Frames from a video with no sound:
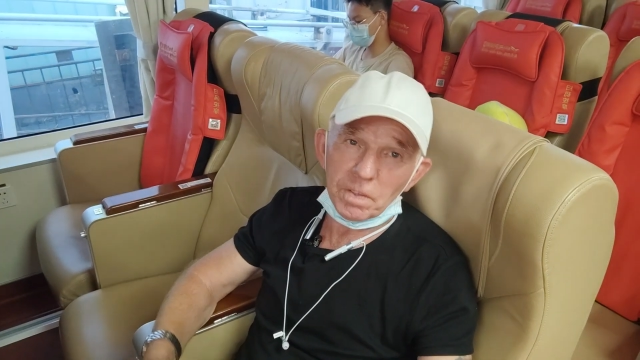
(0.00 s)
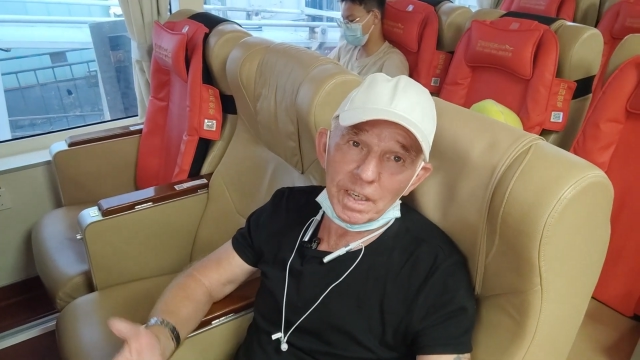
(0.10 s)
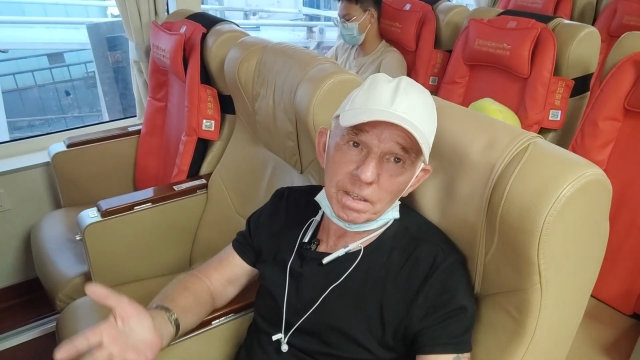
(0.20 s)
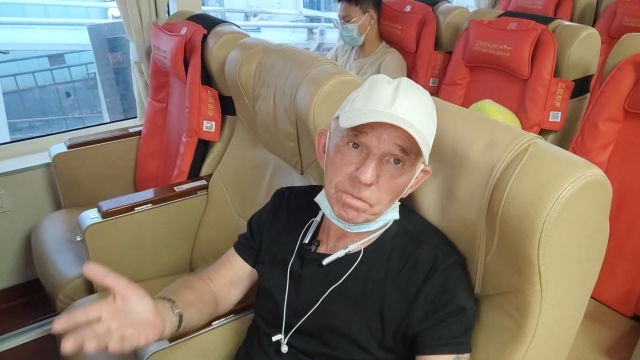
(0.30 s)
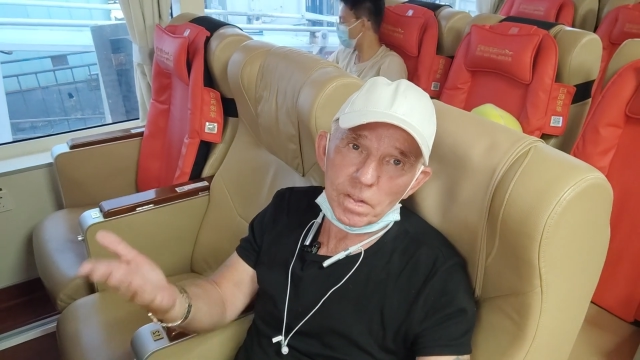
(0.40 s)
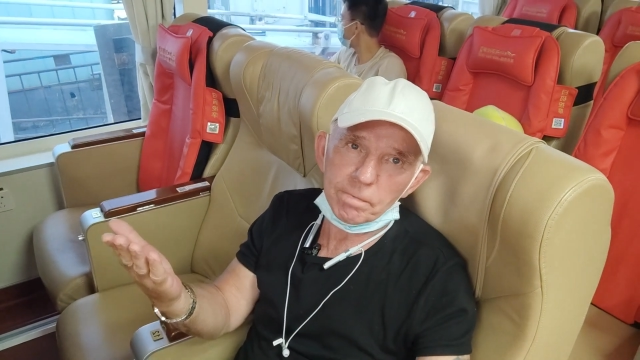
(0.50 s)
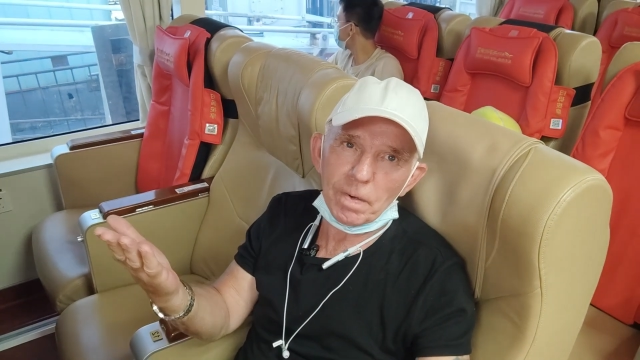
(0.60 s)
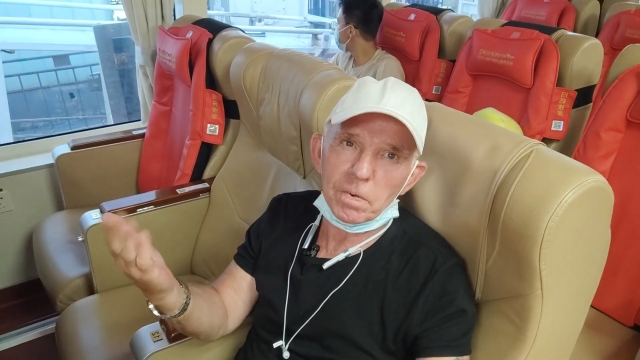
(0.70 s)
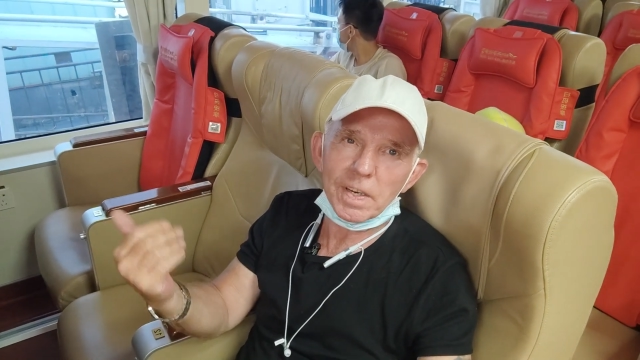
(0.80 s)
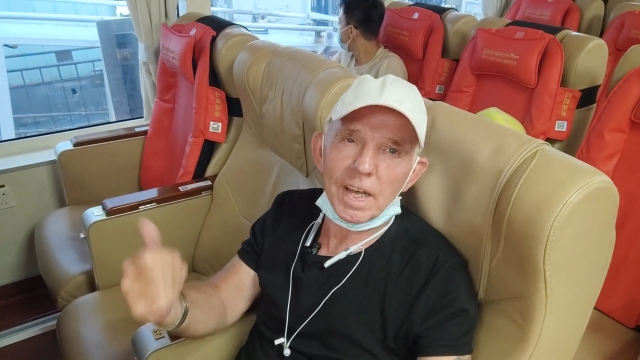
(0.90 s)
Well, I'm on the
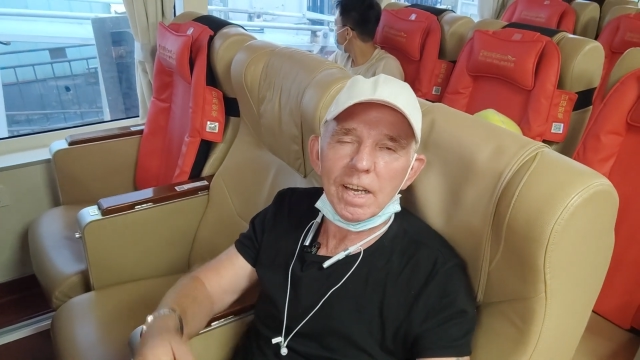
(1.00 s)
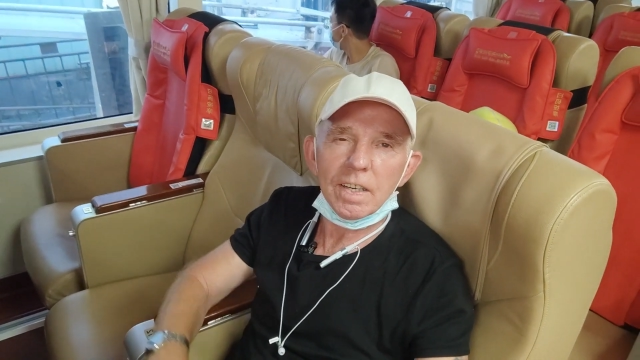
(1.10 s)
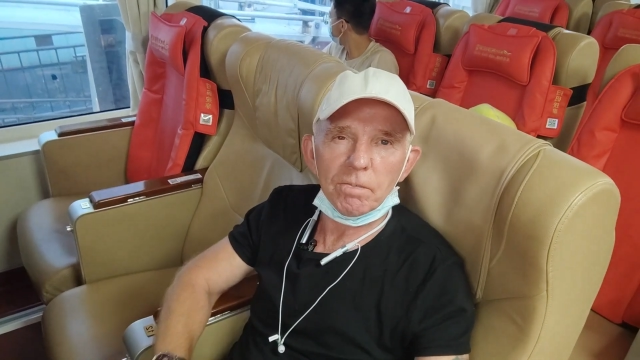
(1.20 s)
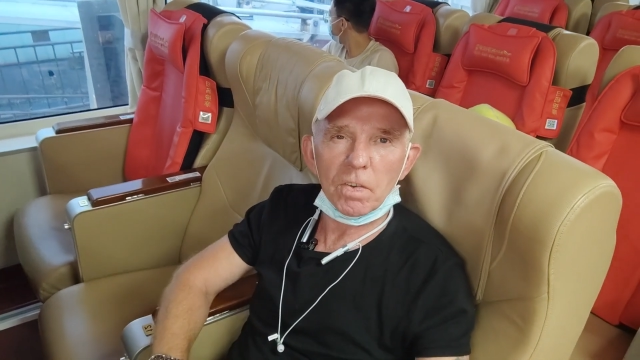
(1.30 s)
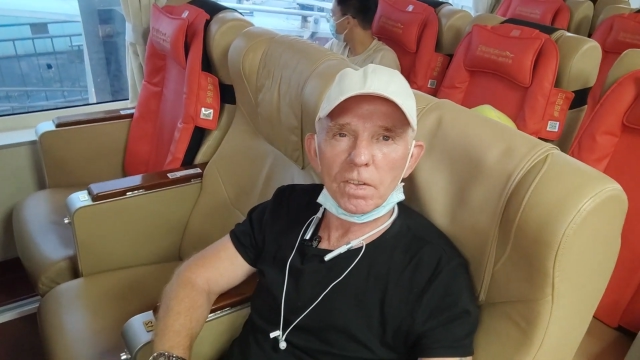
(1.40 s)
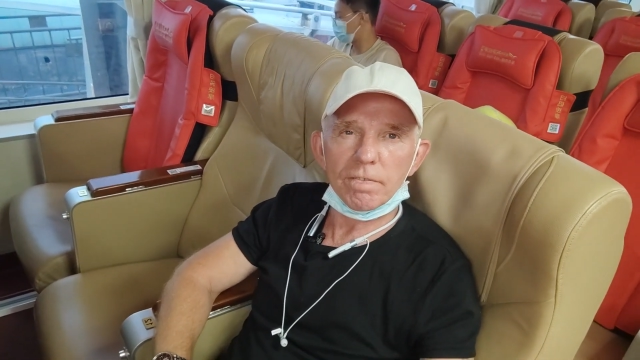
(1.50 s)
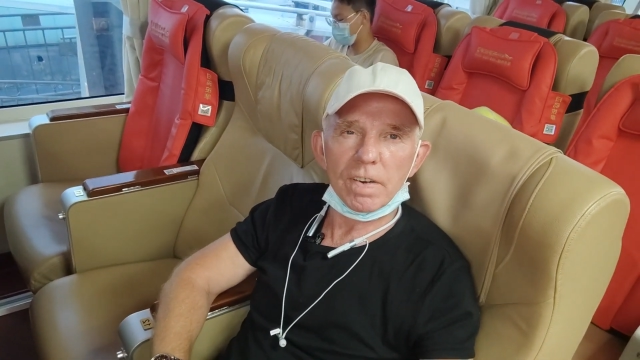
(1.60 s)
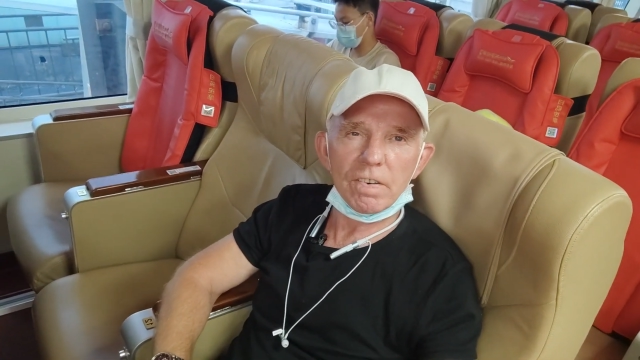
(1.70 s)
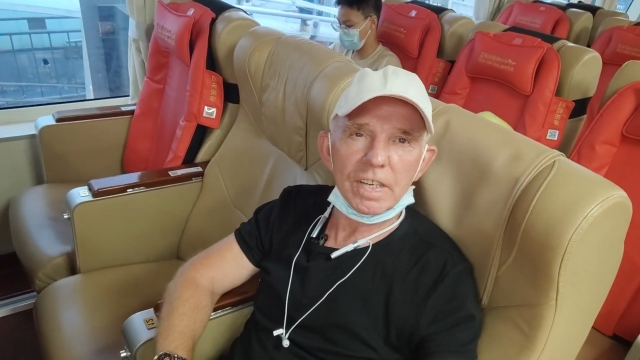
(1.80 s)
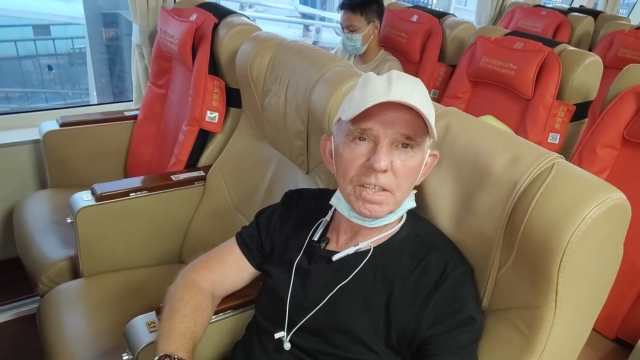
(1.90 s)
boat now. I'm on the
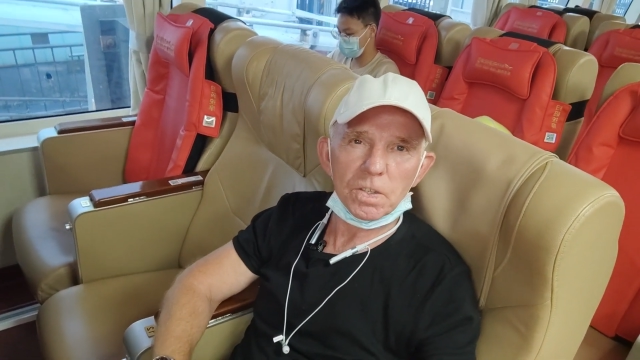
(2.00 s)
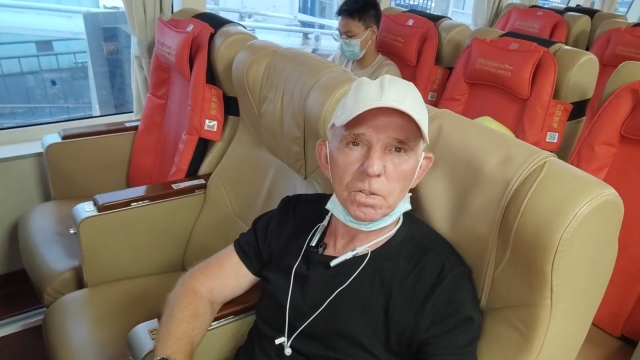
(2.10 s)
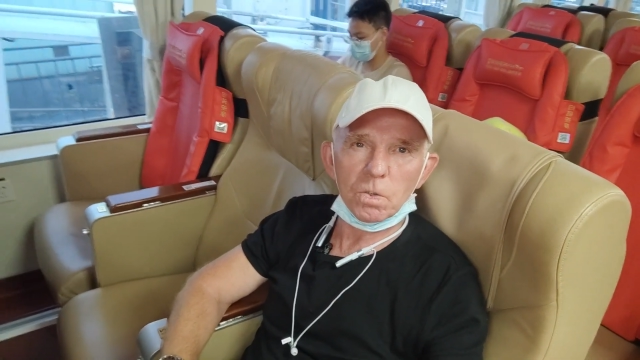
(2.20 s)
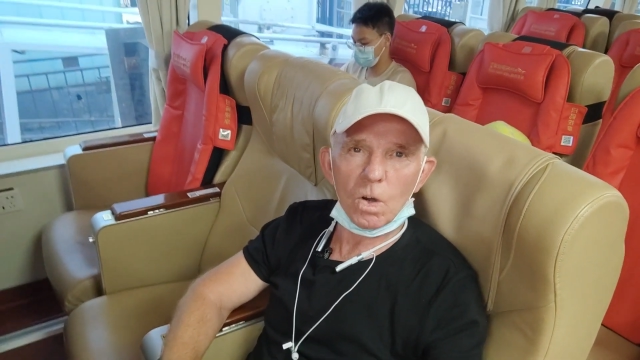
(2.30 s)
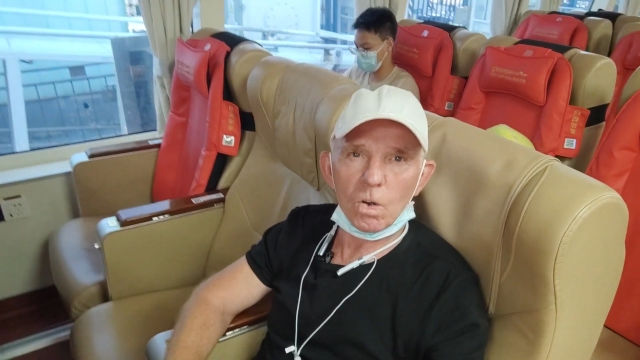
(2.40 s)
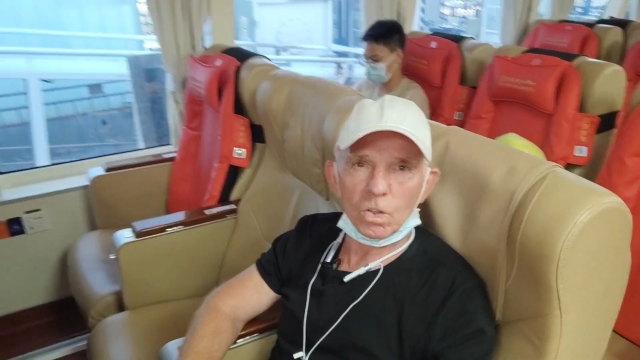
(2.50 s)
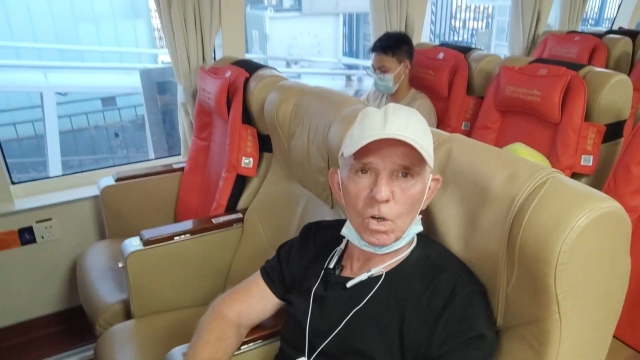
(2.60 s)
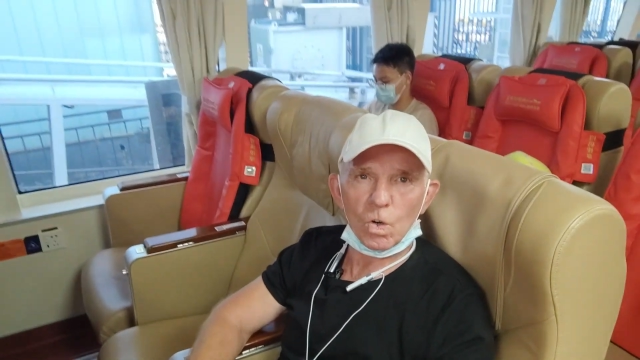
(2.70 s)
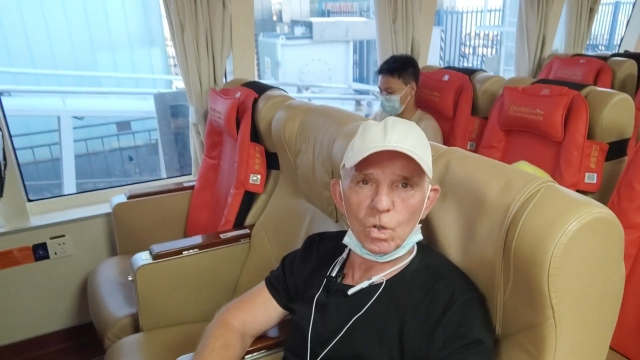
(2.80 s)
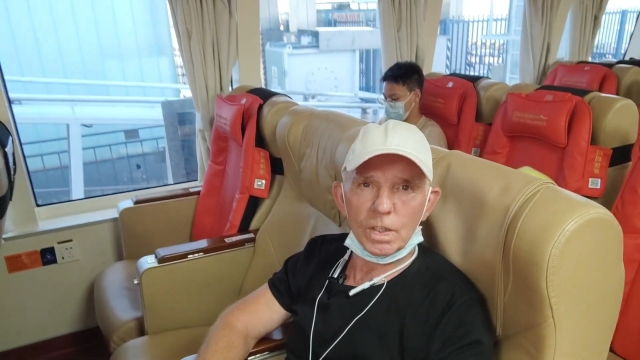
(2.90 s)
ferry to Hong
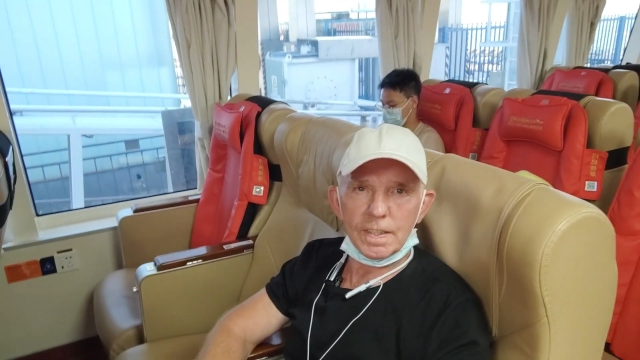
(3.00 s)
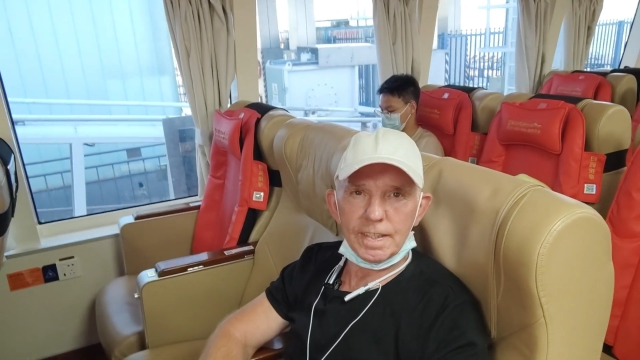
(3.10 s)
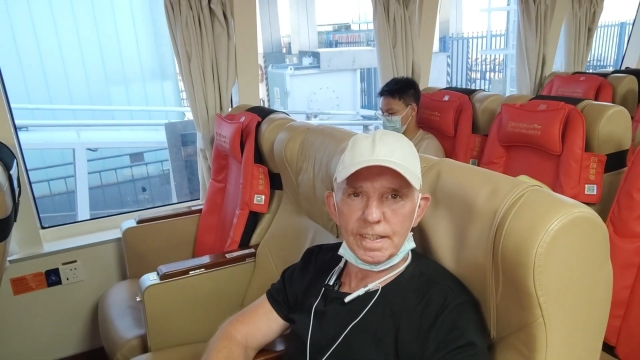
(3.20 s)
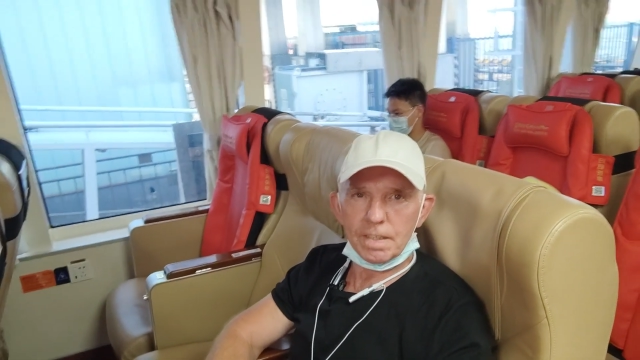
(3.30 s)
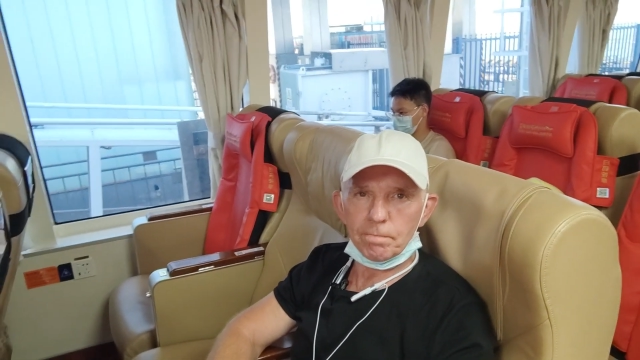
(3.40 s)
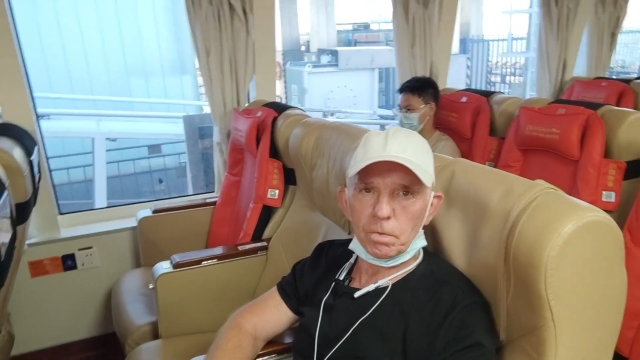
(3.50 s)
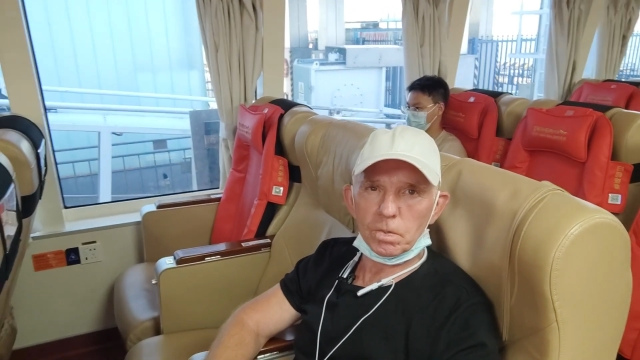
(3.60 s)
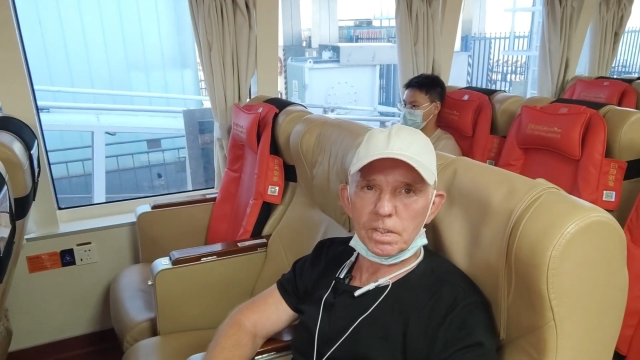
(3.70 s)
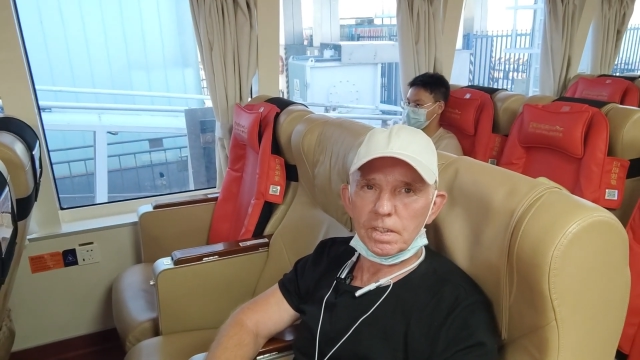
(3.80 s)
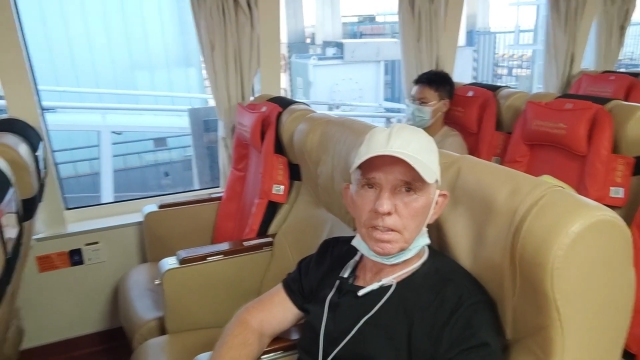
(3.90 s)
Kong Airport.